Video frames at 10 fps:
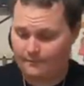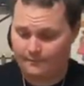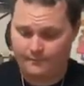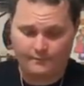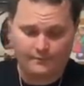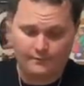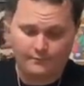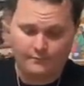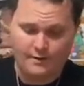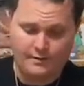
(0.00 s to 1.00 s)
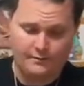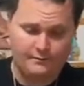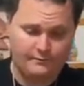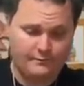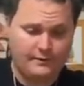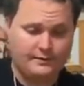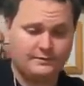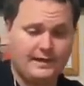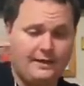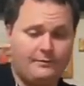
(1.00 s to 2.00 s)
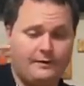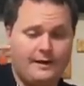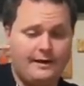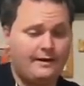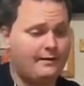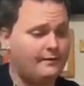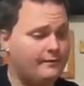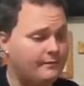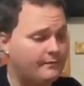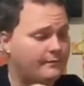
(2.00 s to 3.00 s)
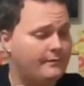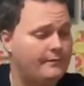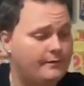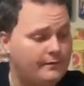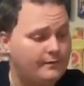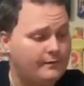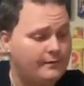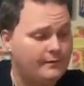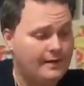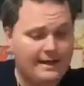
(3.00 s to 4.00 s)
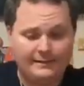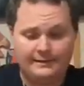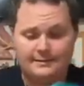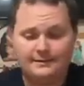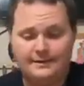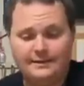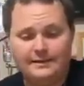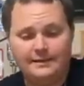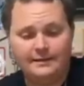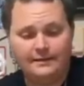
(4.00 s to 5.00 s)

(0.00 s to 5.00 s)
All right, there's that one there. Add this lid.